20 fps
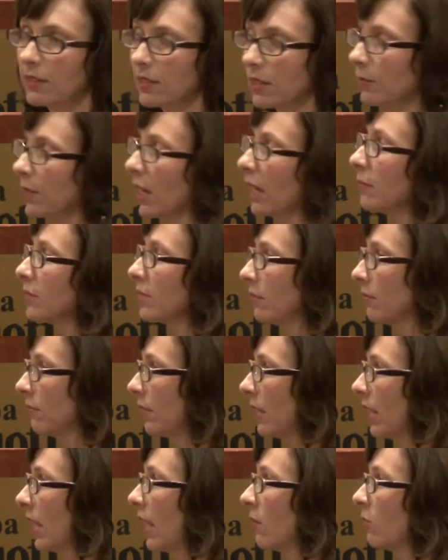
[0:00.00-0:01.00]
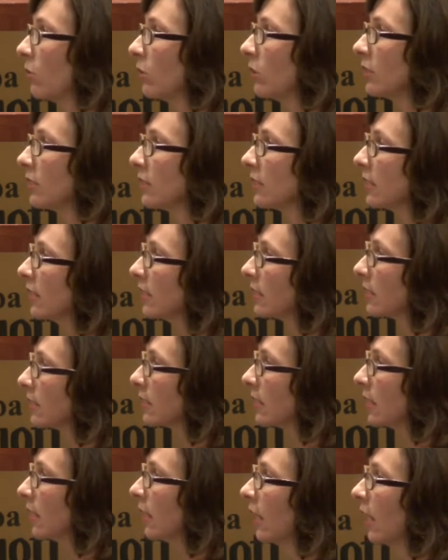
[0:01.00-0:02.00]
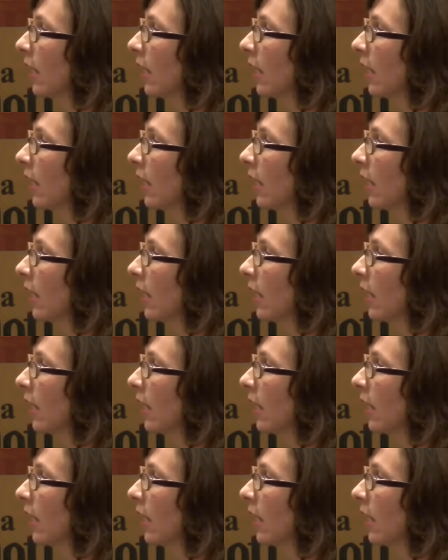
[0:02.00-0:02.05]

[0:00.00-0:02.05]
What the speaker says: Sometimes the VA will assist,